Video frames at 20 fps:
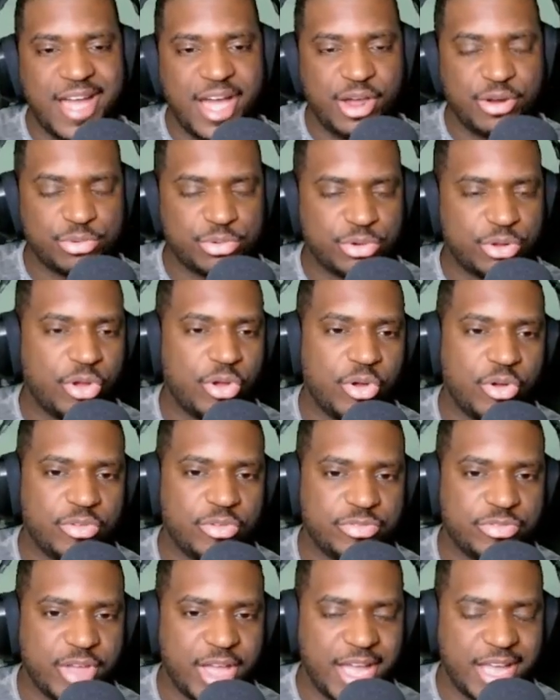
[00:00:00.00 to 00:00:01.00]

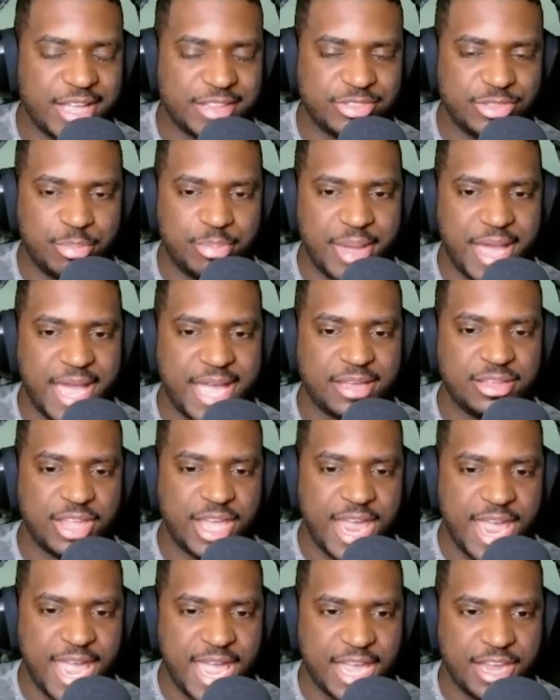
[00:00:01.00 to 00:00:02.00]
alcove at the back of the
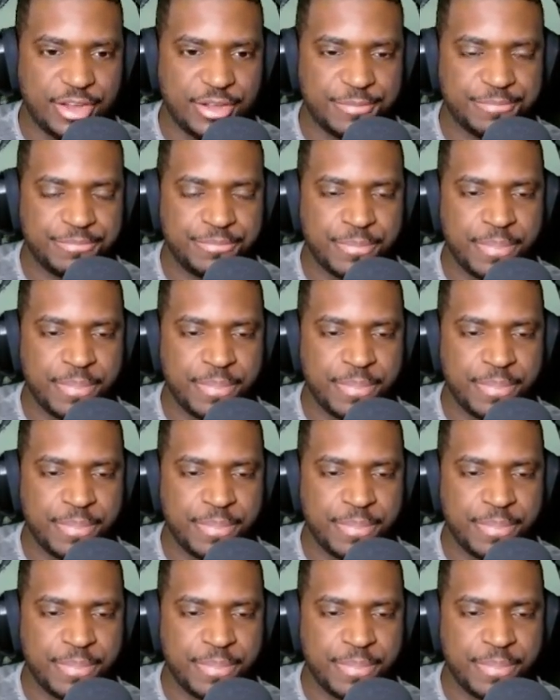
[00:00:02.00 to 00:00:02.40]
hangar